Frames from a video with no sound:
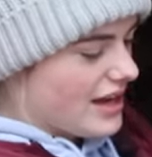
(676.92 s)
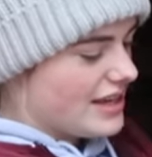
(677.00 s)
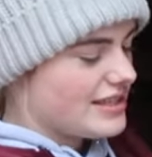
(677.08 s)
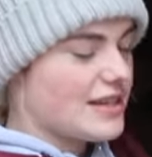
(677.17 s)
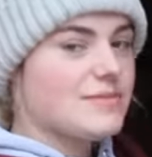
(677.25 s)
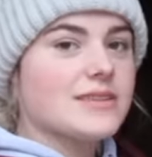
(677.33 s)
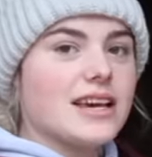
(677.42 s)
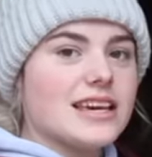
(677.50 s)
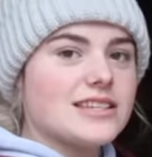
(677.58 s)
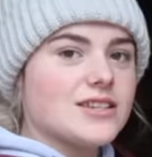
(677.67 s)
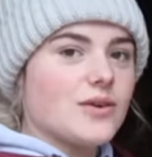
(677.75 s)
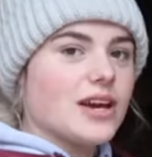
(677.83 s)
he seems
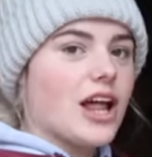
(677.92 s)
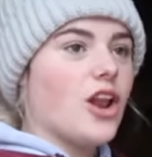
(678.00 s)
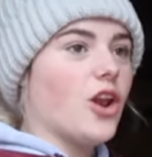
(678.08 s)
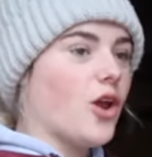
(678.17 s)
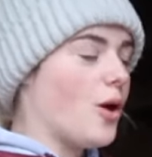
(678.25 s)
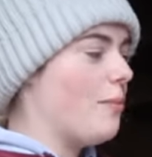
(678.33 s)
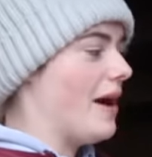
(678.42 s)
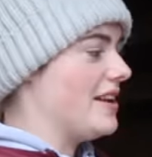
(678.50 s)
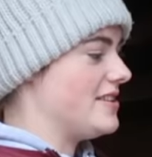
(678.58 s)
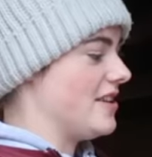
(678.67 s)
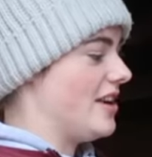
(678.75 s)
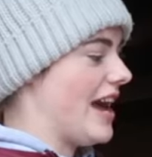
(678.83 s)
like he's doing a lot
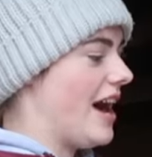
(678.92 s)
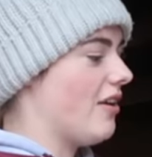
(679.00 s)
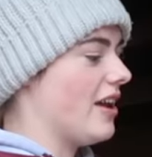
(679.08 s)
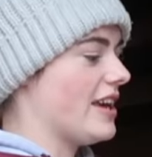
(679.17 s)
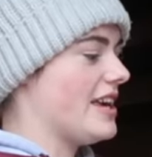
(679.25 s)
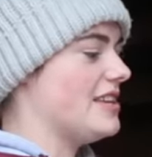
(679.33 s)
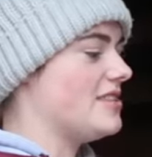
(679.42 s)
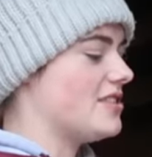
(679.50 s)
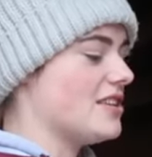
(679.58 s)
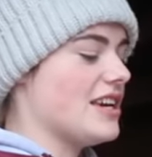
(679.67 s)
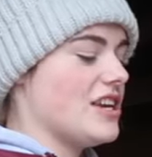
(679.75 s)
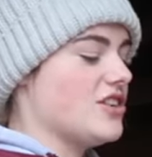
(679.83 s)
better now. Like he
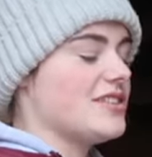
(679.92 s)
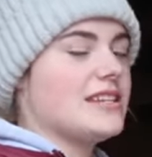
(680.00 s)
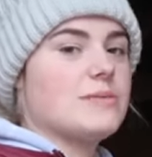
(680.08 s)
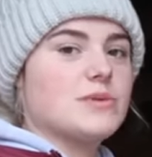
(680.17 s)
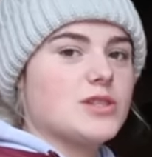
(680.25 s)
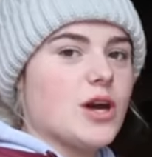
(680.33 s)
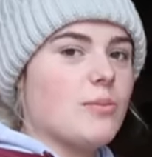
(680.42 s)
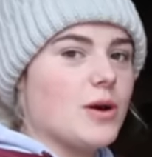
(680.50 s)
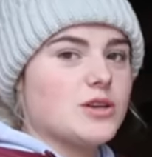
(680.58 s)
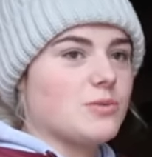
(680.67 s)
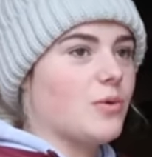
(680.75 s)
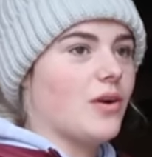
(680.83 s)
just seems so
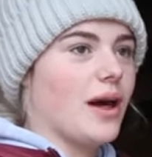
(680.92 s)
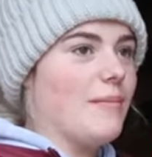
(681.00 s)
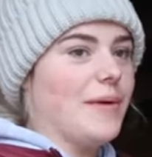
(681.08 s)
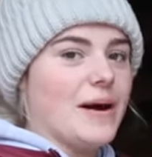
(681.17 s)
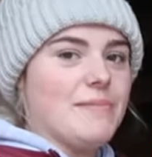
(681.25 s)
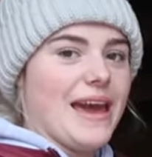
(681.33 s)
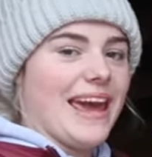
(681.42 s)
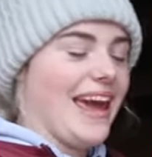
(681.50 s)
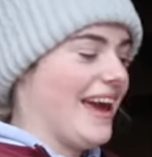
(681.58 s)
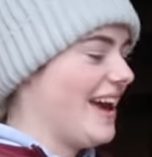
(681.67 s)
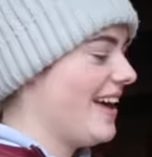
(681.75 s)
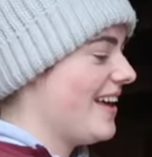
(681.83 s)
much more like my
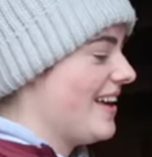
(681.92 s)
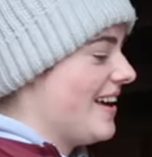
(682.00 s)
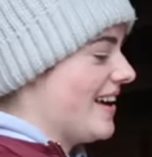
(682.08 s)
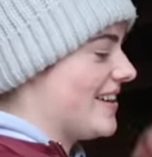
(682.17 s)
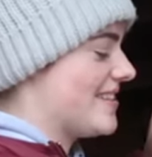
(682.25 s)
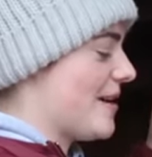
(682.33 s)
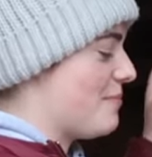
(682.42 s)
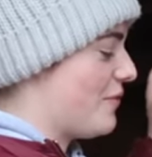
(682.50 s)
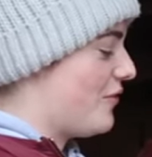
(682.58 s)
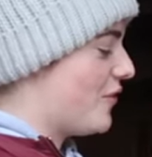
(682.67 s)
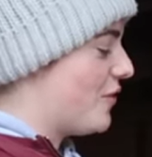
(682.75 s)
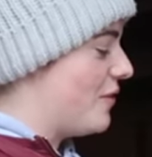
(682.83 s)
Mickey. Because like
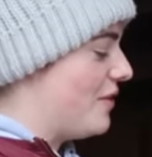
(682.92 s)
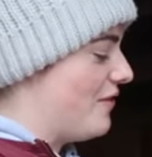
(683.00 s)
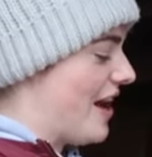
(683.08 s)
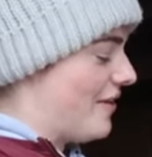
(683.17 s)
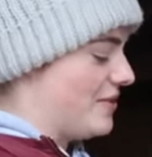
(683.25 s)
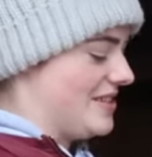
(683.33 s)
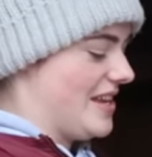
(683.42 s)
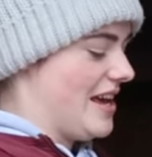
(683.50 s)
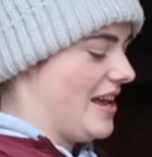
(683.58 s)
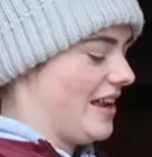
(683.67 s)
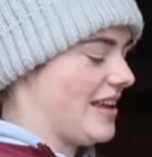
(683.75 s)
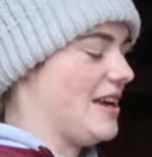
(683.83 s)
before when the vet was
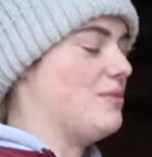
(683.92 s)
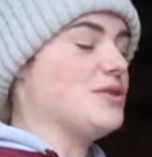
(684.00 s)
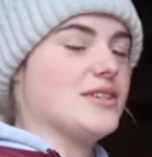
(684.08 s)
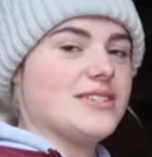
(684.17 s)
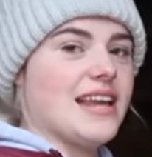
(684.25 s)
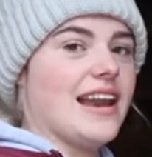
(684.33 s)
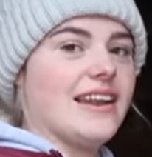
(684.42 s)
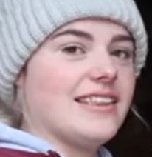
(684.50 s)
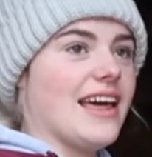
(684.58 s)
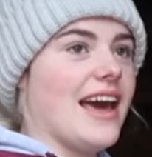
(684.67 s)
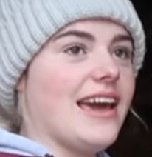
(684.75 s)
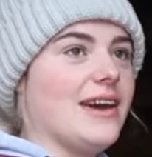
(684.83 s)
here, like he was just
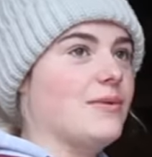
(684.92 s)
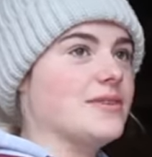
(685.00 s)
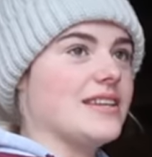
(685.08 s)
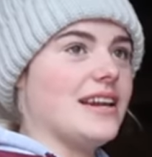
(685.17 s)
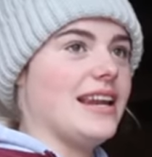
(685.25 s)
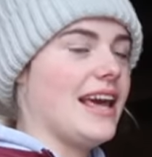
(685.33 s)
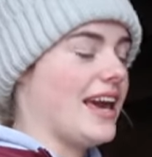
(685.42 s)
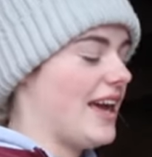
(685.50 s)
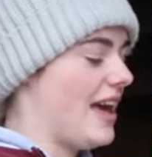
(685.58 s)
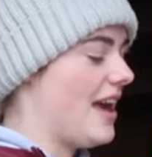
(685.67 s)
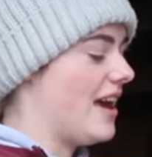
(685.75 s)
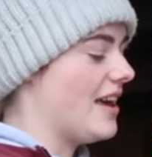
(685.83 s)
standing there, he wasn't
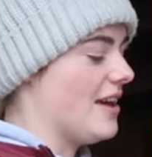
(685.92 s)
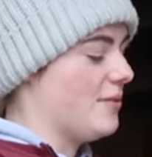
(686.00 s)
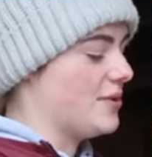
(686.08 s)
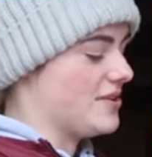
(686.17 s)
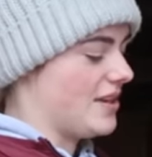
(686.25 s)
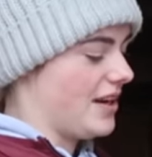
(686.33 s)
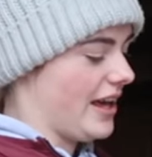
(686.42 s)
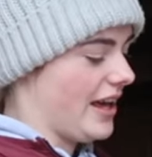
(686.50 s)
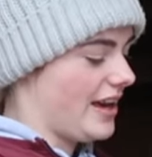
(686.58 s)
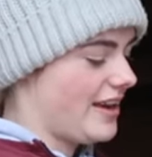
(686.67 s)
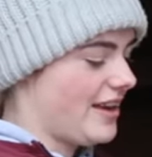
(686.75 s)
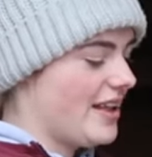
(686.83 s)
licking, he wasn't
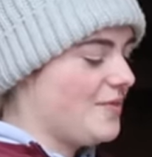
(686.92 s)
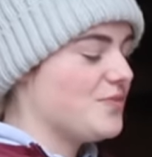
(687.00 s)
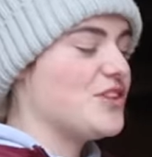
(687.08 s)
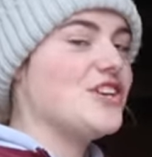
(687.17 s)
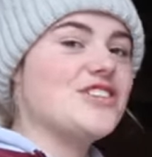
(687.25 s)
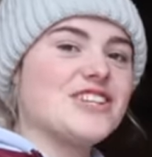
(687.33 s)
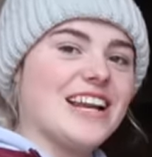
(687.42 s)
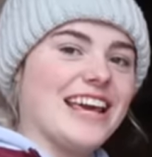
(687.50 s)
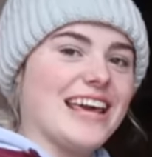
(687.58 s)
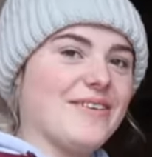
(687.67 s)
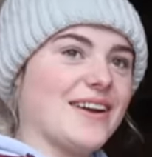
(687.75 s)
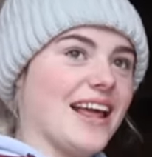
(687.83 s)
like,
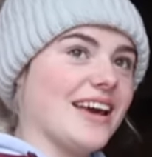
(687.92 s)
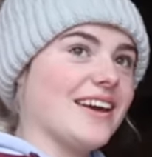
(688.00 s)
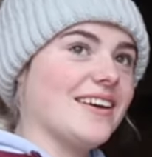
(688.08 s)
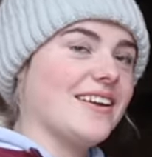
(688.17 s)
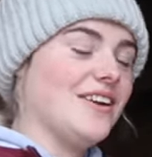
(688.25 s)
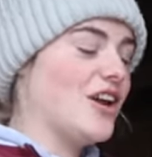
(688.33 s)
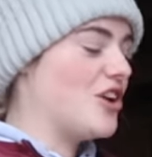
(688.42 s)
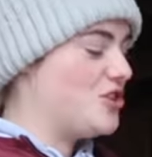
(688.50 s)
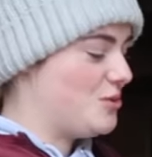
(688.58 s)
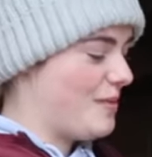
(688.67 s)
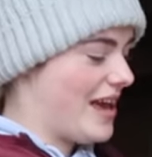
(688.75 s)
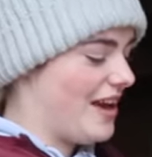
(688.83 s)
usually he would like
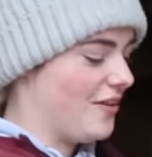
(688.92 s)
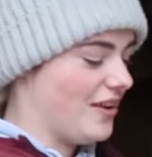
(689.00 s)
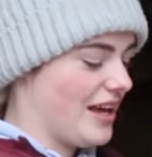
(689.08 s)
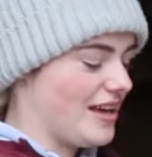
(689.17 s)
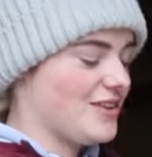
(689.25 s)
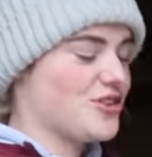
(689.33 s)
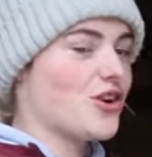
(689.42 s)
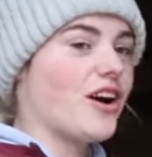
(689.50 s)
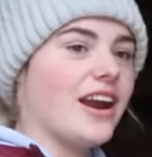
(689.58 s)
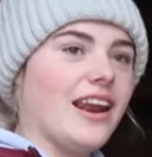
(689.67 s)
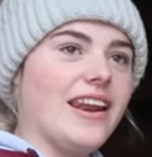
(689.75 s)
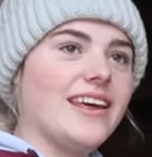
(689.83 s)
nudge me or like
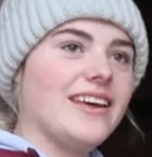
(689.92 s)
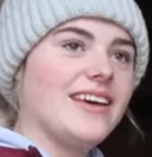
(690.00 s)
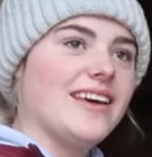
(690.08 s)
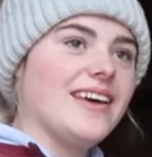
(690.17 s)
try and